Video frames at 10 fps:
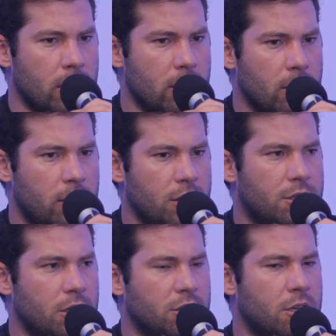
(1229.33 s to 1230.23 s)

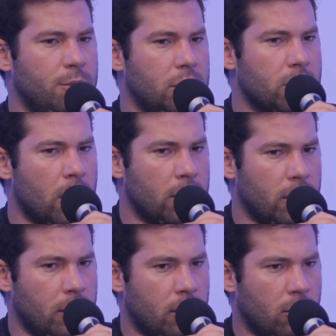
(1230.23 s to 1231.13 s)
these things can be done
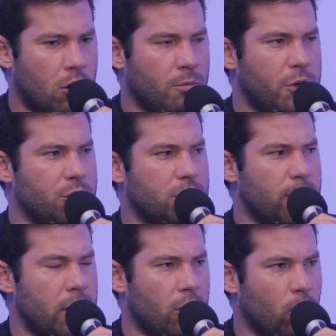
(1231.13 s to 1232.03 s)
in a harm-reduced
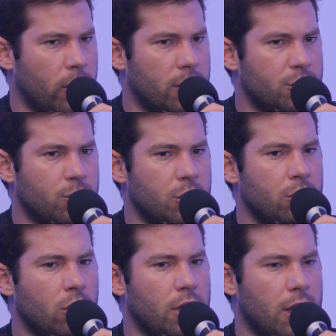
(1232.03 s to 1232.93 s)
manner, whereas when you
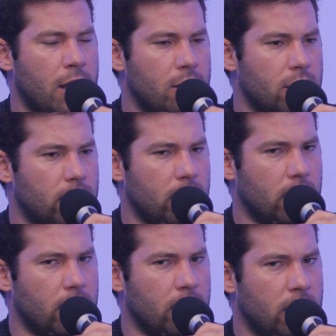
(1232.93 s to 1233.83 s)
look at
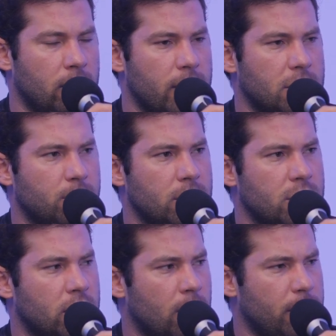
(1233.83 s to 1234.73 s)
the
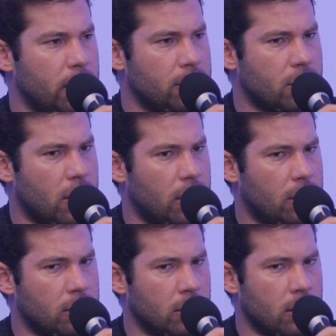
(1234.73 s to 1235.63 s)
investments in companies
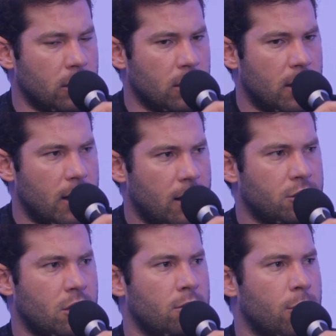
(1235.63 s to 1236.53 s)
like
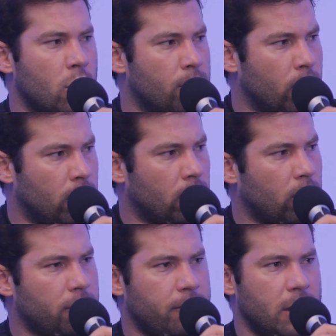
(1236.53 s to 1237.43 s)
ExxonMobil
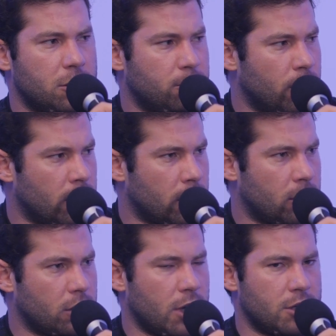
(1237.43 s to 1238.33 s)
or
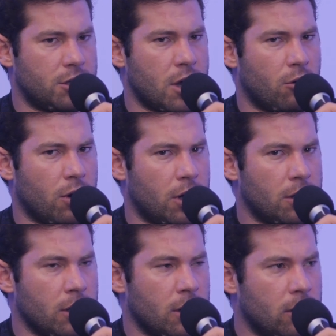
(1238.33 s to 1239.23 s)
Facebook, et
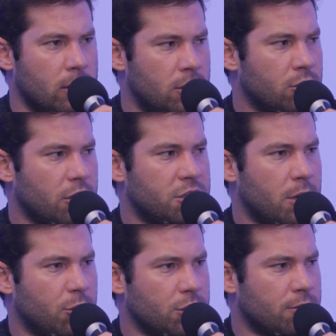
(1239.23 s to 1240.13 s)
cetera, these are
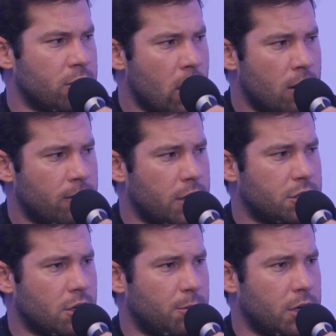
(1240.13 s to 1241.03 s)
examples of
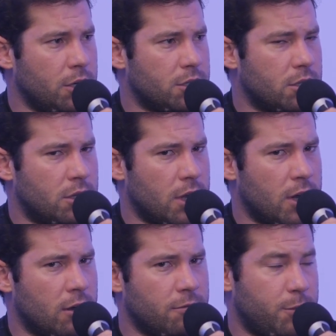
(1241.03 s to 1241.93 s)
non-vice companies that
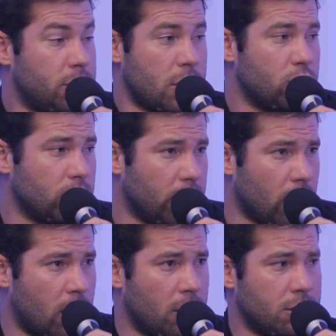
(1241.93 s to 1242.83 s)
have potentially
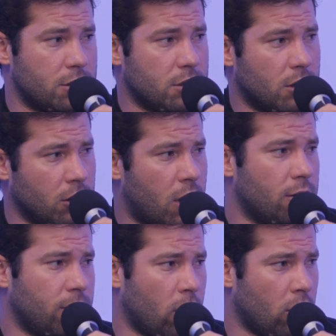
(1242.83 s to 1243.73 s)
caused a
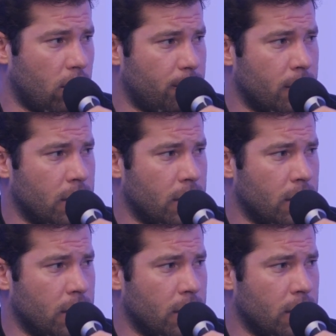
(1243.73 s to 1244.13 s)
lot of harm.